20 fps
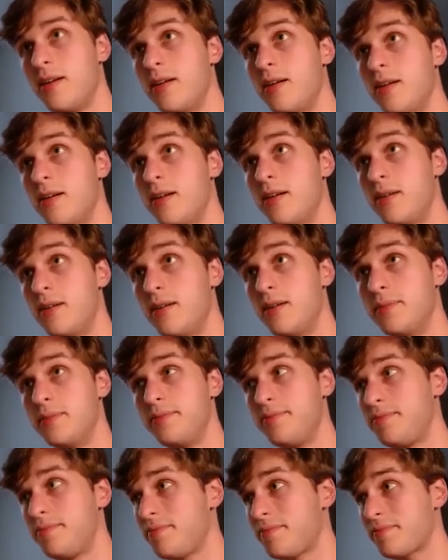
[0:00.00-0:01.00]

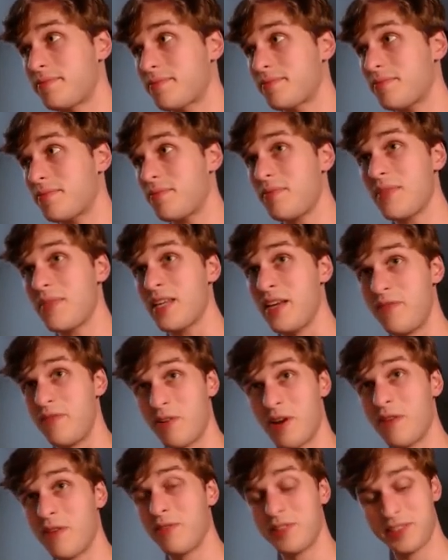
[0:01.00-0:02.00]
Um, if you're
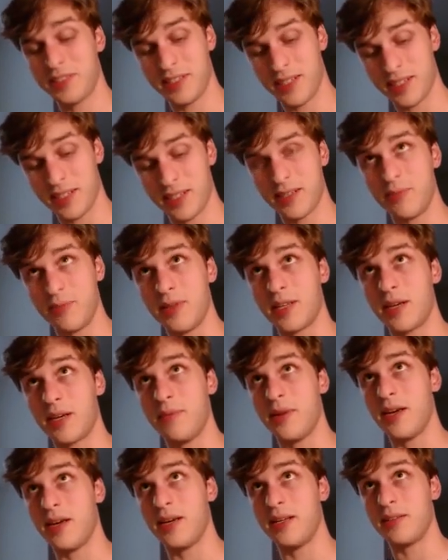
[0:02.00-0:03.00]
ever stuck with a
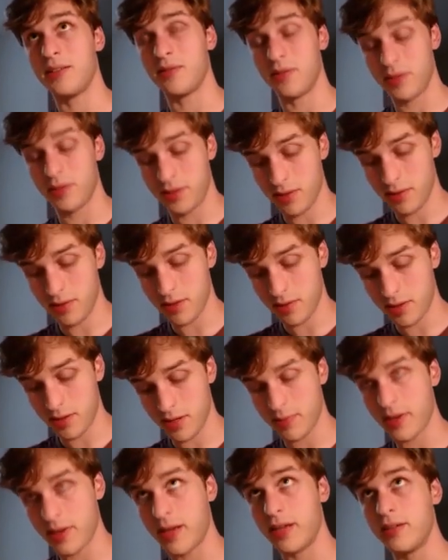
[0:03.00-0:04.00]
command or you don't know a
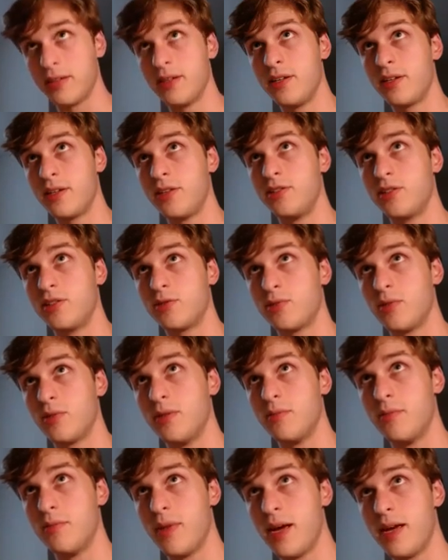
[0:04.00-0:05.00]
command, you just
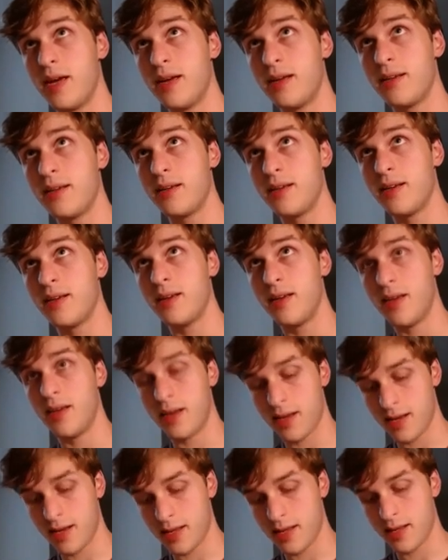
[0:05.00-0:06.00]
run man
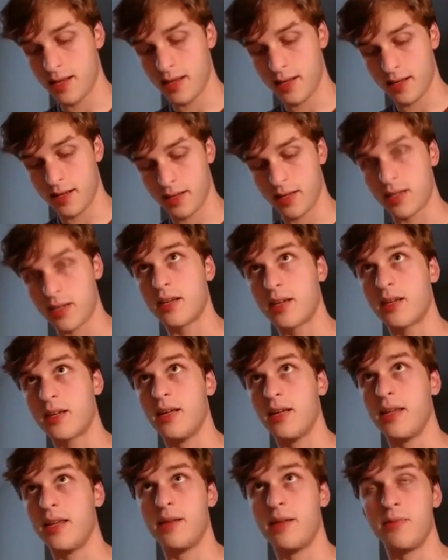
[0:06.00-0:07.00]
and then the
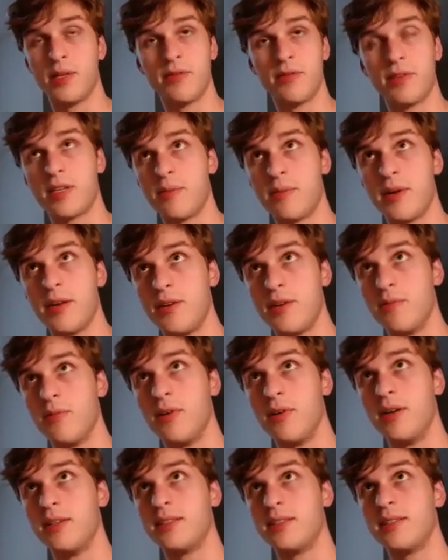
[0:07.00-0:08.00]
and then whatever command you
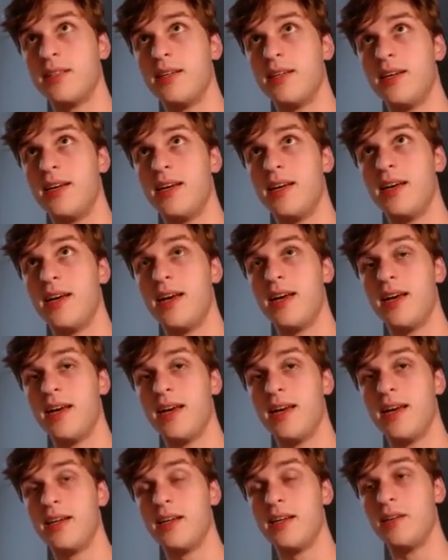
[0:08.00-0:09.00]
want,
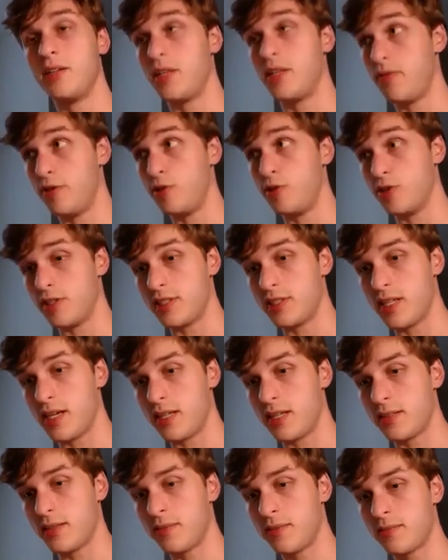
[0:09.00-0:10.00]
and it'll give you just
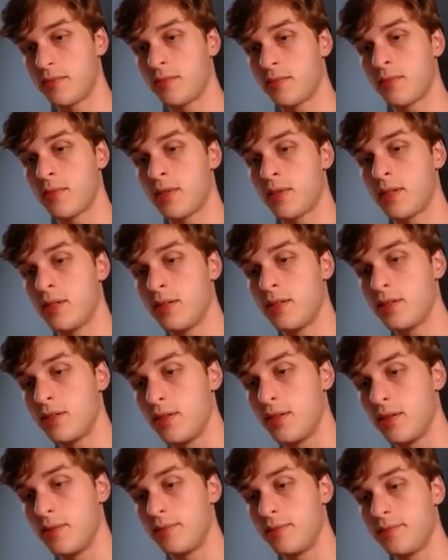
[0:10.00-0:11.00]
that.
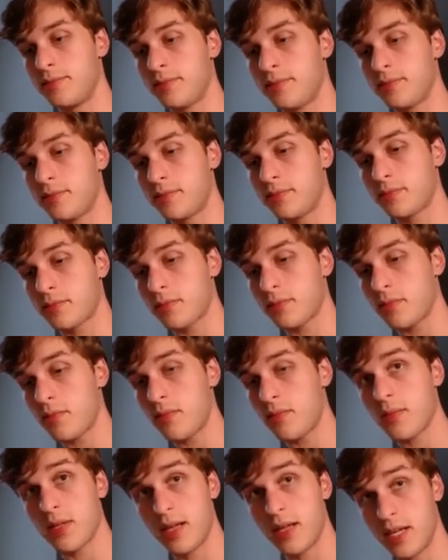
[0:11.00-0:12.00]
So
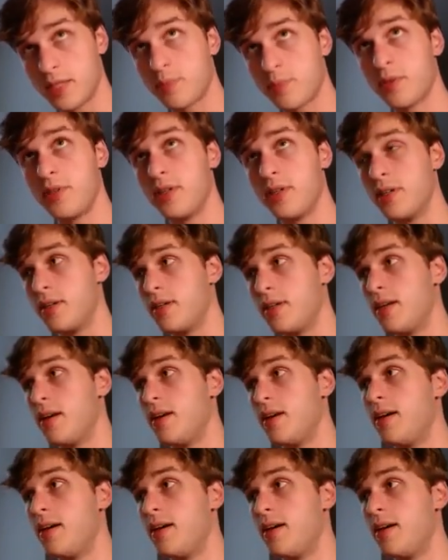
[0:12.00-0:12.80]
that's pretty good.